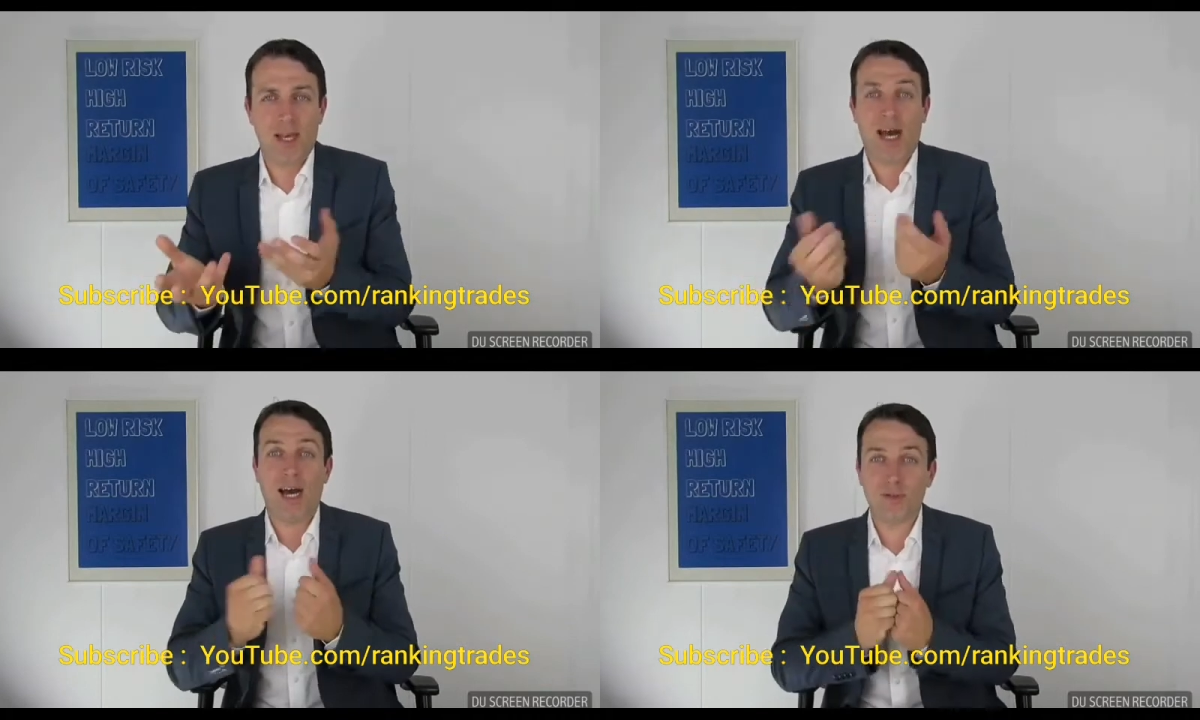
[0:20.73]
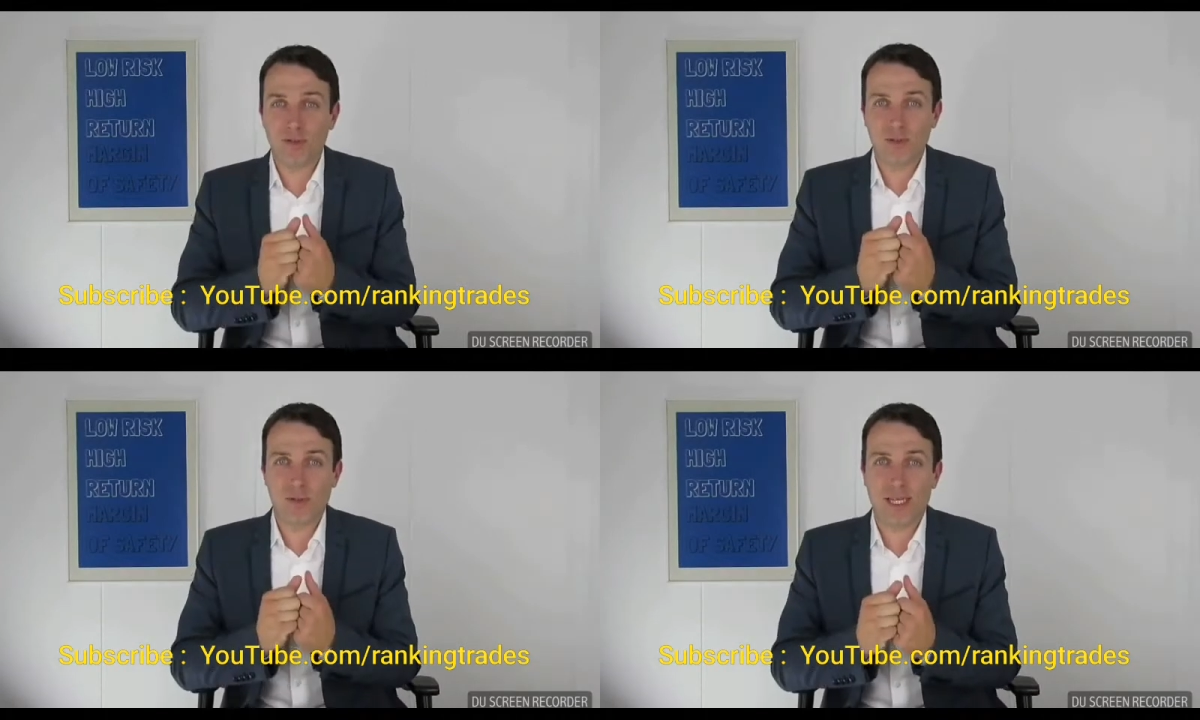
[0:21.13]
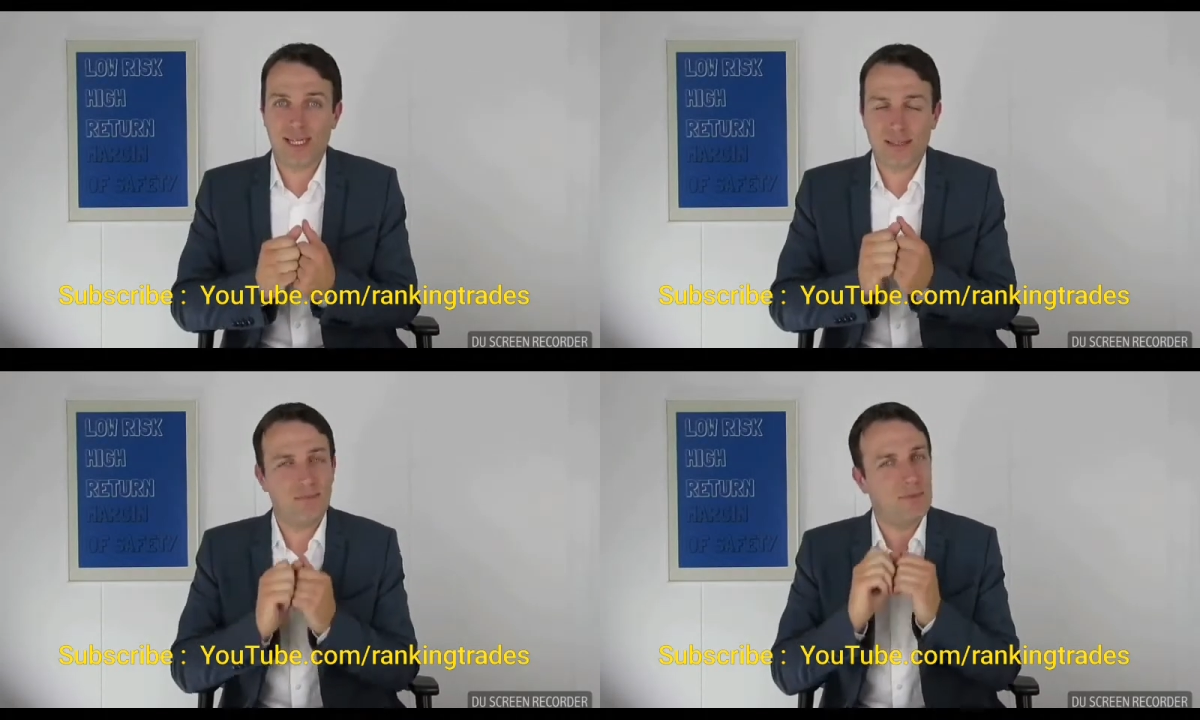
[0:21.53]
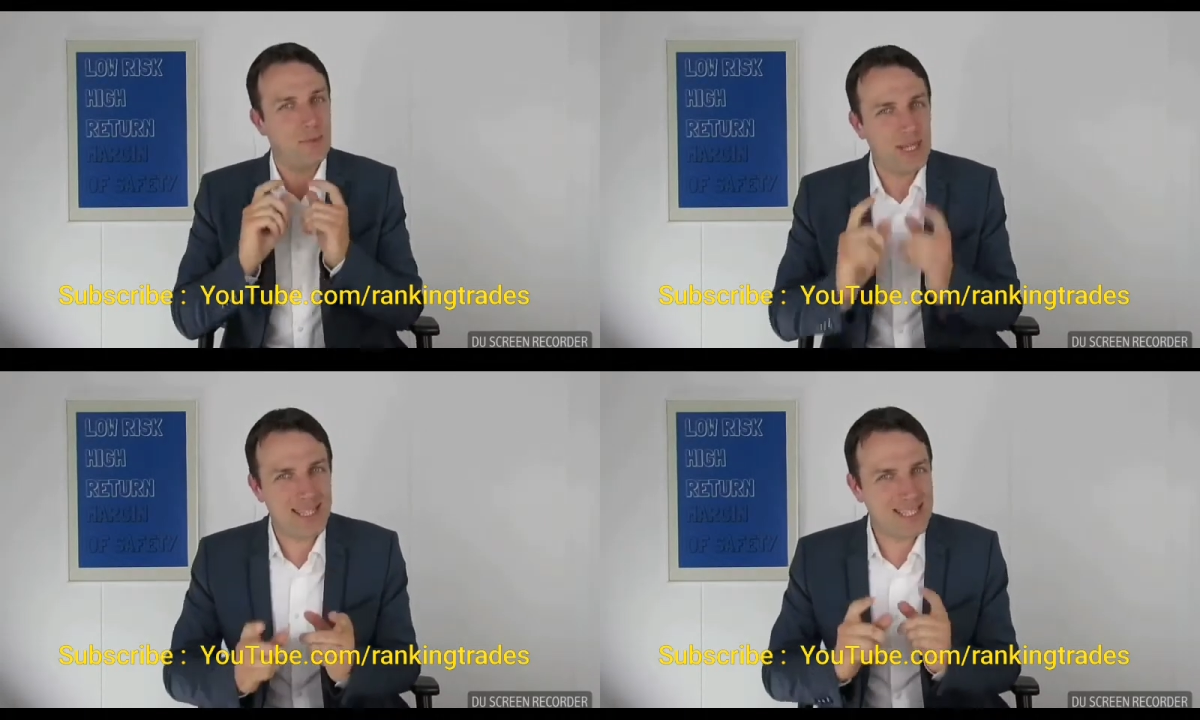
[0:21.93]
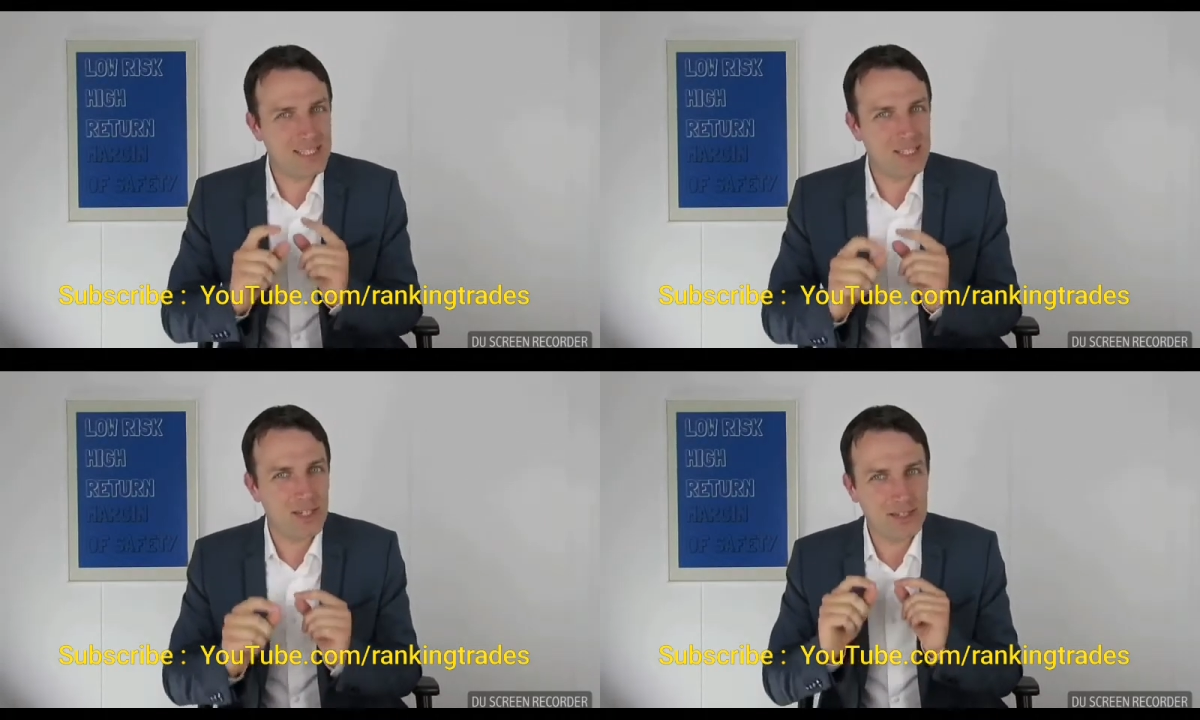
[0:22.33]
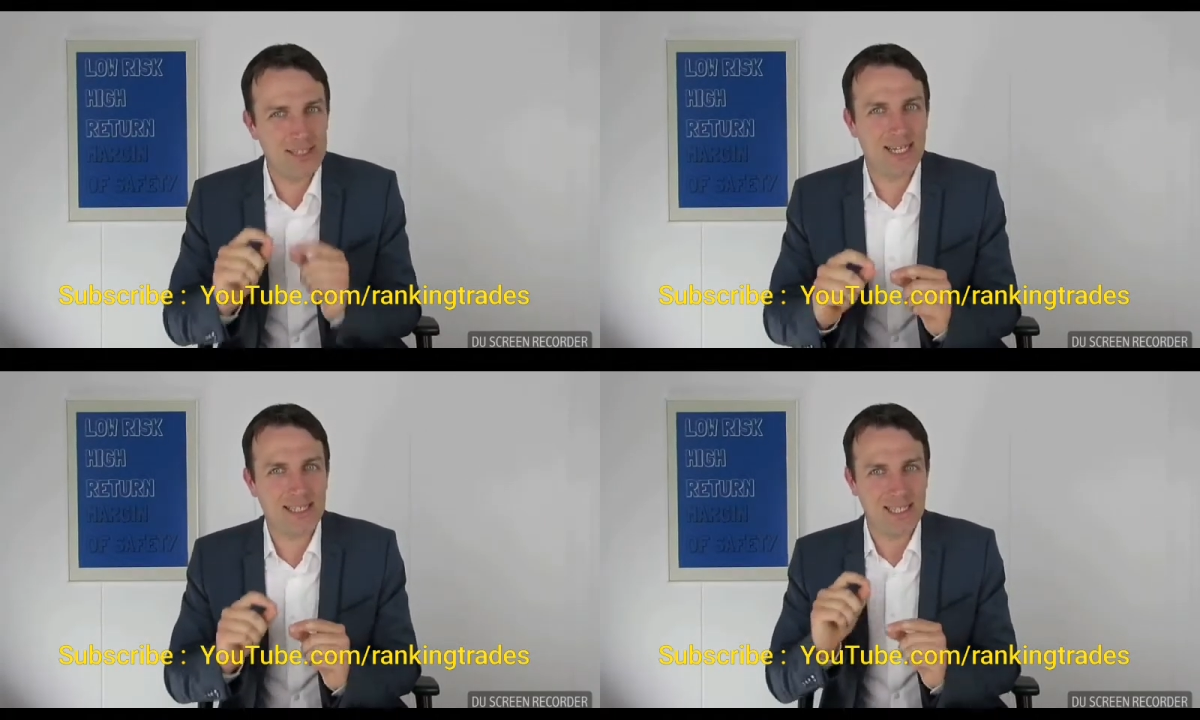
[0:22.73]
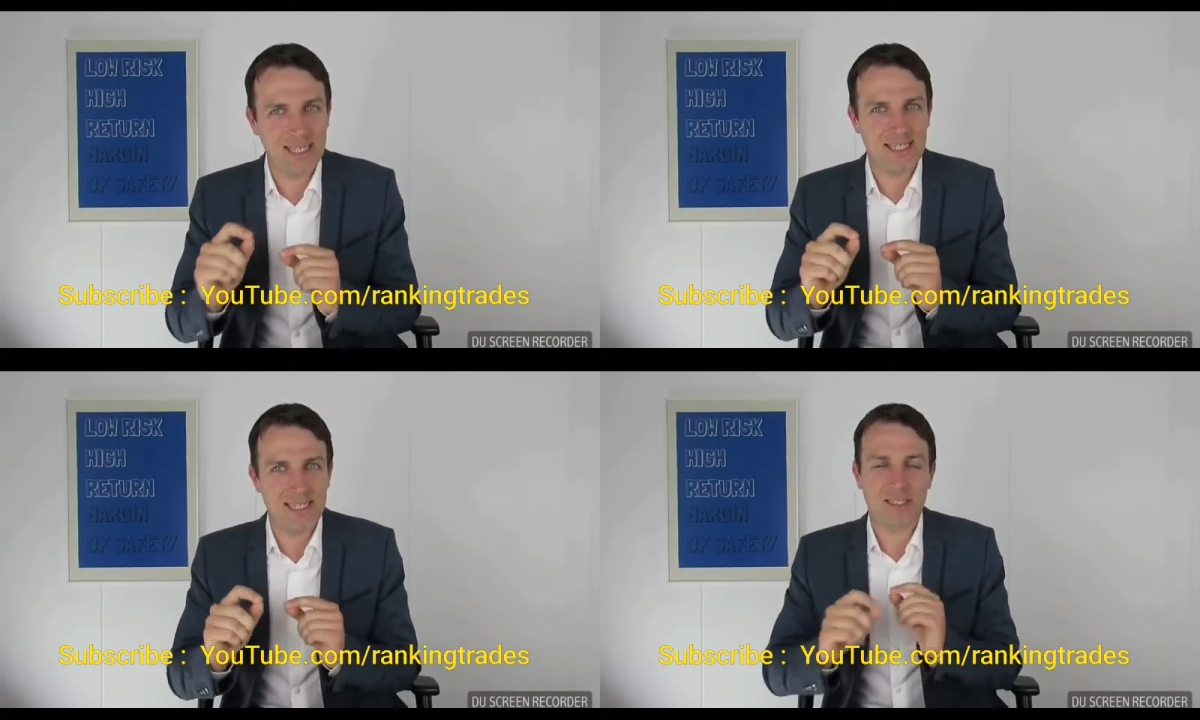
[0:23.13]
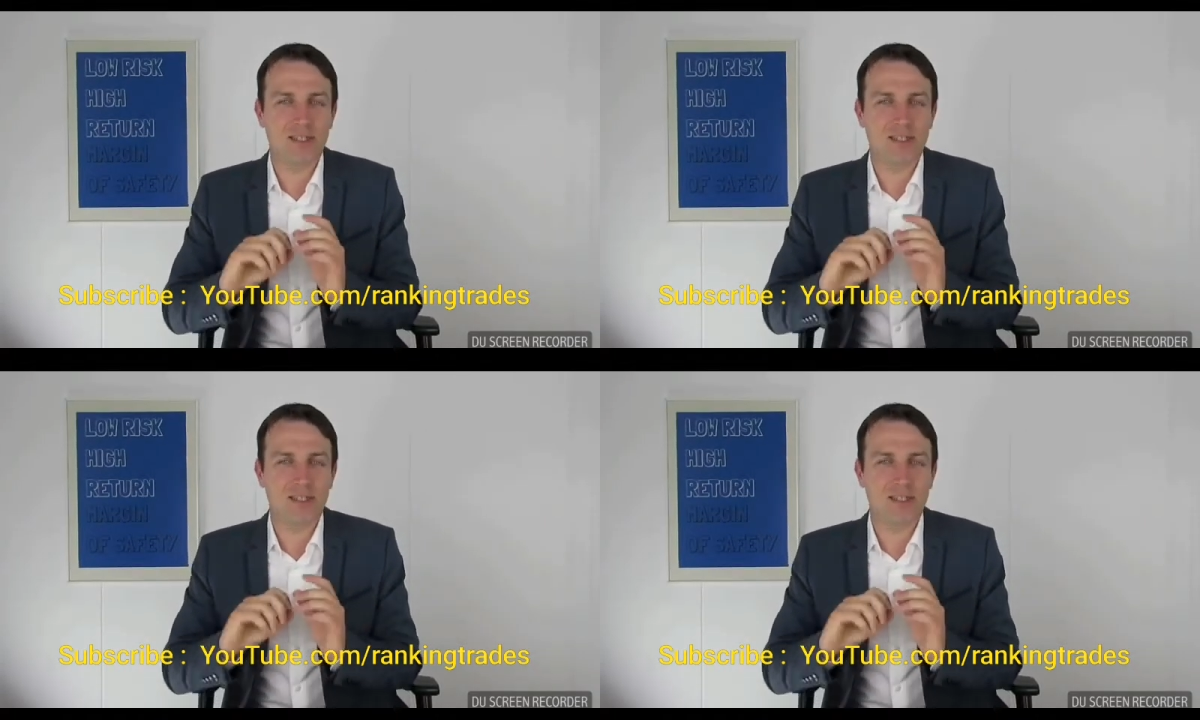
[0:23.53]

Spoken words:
How to do that? Well, that's not that easy.